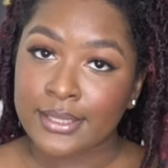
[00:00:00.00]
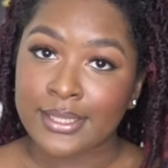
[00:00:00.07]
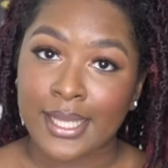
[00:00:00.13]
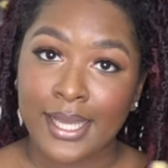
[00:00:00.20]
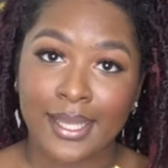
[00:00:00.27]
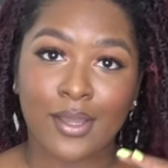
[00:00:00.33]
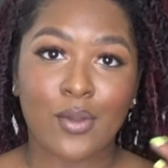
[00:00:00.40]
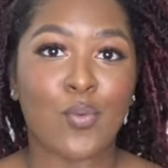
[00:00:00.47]

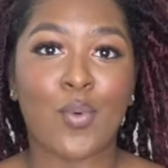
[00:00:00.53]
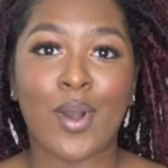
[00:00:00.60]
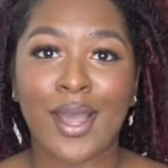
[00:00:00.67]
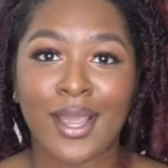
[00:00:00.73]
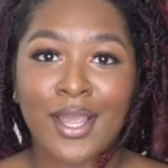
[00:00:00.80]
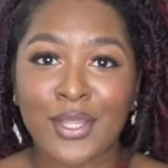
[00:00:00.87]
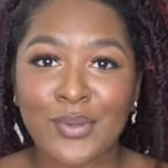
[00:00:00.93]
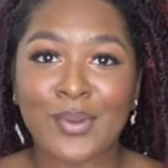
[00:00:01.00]
Like, why
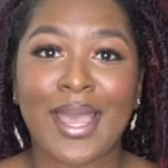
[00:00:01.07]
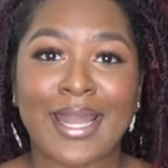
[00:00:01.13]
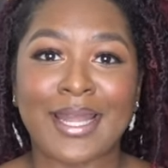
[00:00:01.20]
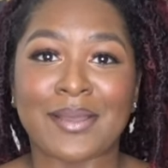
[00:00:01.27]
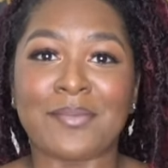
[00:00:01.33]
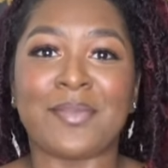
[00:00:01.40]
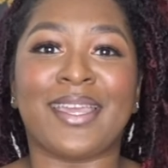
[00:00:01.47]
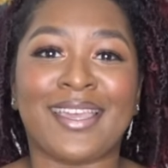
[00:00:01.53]
are you
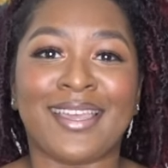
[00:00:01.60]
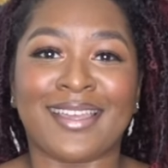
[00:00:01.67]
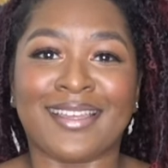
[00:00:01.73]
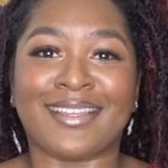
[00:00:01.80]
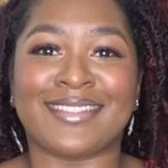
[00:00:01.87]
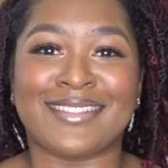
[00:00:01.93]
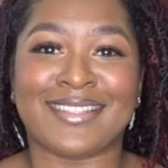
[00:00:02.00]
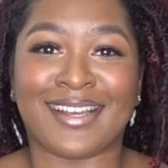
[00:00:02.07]

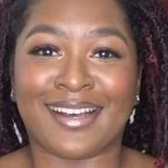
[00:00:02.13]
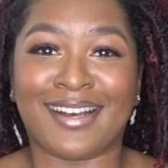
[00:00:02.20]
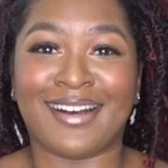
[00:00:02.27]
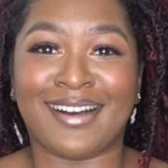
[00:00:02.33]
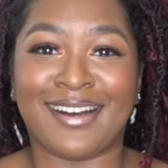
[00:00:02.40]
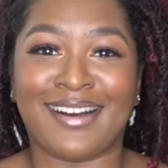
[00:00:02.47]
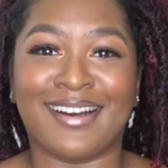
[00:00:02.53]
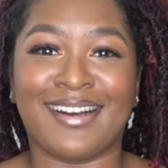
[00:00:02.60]
enemies?
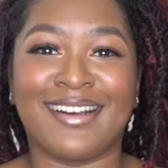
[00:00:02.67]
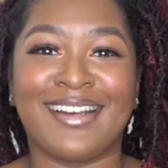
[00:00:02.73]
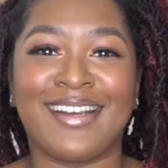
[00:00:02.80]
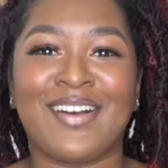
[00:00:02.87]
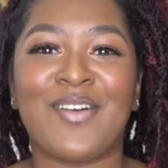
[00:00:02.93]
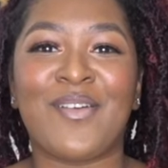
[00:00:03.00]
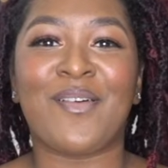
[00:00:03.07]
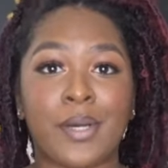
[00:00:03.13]

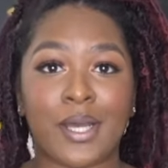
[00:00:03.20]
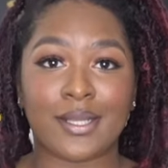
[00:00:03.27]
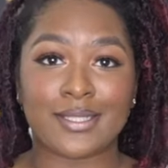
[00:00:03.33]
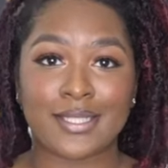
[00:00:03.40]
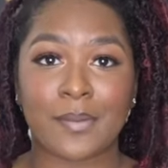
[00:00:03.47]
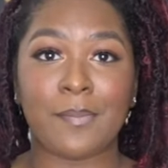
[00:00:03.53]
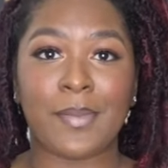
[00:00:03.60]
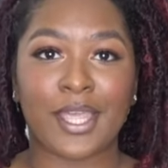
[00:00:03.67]
But
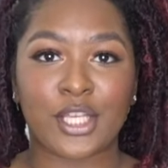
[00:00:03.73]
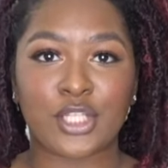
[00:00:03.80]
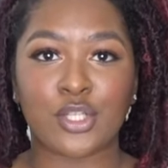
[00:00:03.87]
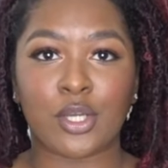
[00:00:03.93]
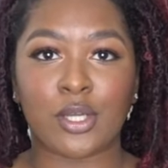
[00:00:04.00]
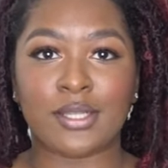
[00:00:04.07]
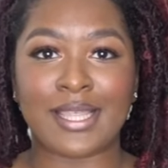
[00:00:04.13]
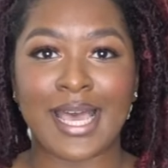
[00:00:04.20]
to make
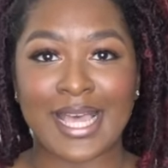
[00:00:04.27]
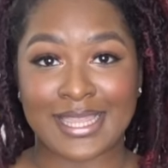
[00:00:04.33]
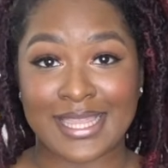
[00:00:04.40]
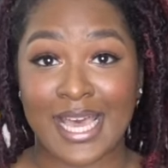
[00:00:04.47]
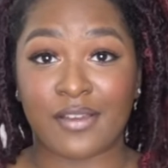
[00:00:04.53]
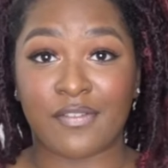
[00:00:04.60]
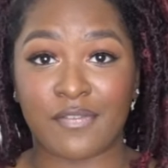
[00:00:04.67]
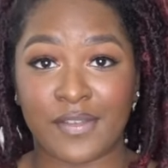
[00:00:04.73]
sure that
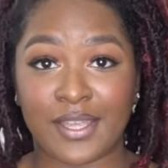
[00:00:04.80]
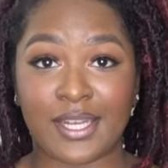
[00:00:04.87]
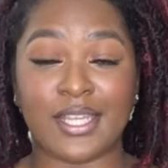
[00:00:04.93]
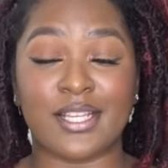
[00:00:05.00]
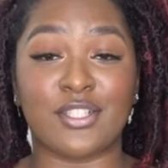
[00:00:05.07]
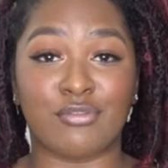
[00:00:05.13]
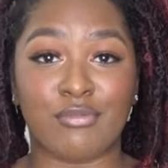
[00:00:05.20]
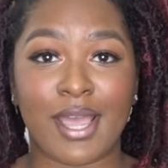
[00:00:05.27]
that fit
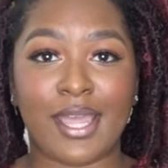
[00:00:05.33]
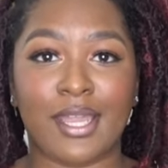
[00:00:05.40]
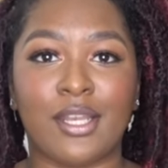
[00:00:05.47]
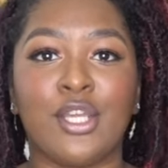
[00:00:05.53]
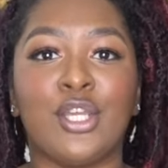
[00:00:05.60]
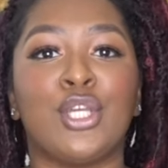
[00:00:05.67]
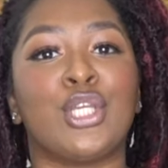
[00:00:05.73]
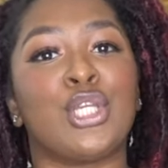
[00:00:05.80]
is
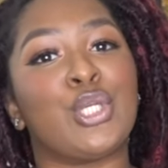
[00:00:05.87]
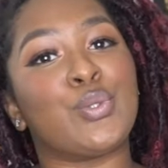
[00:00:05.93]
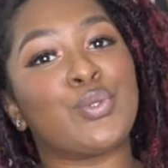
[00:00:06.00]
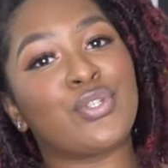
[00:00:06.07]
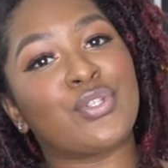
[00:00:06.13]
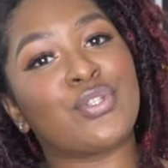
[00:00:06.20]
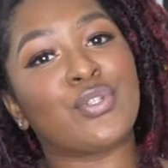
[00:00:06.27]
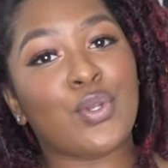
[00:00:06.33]
right, you
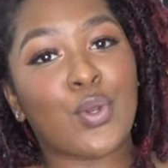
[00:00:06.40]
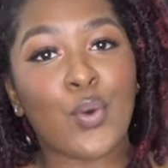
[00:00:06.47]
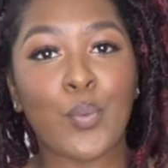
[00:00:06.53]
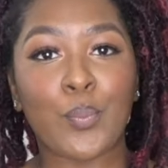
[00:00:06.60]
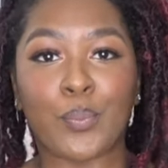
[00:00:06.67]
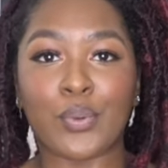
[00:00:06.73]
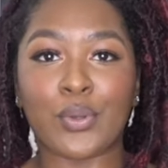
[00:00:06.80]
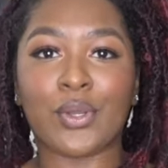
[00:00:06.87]

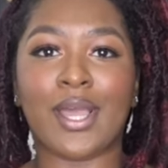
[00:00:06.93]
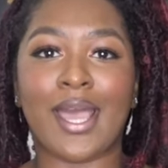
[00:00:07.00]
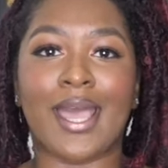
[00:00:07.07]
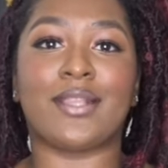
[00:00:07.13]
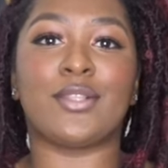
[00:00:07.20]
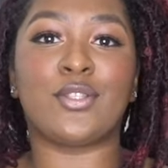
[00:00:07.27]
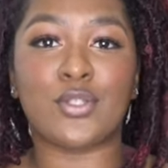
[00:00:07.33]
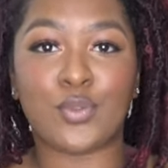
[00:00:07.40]
scoop
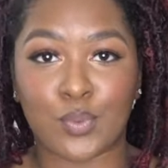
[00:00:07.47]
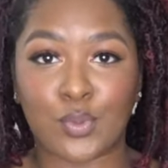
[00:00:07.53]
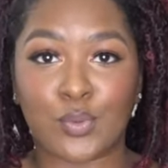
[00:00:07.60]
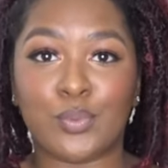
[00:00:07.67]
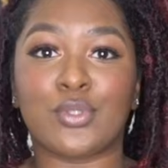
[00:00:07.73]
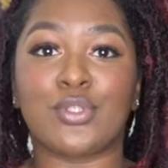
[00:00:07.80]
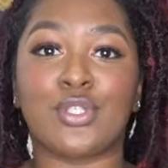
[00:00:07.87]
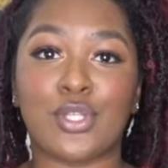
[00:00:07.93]
and
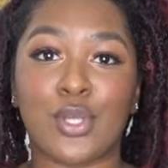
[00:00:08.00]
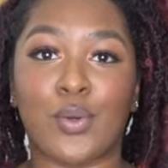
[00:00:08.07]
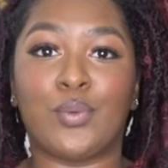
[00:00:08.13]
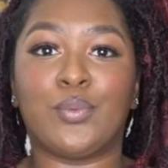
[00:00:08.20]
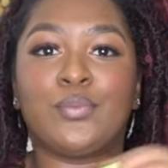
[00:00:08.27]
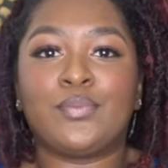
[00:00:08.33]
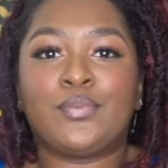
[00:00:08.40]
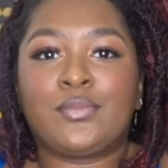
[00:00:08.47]
swoop.
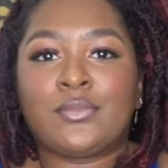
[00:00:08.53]
So,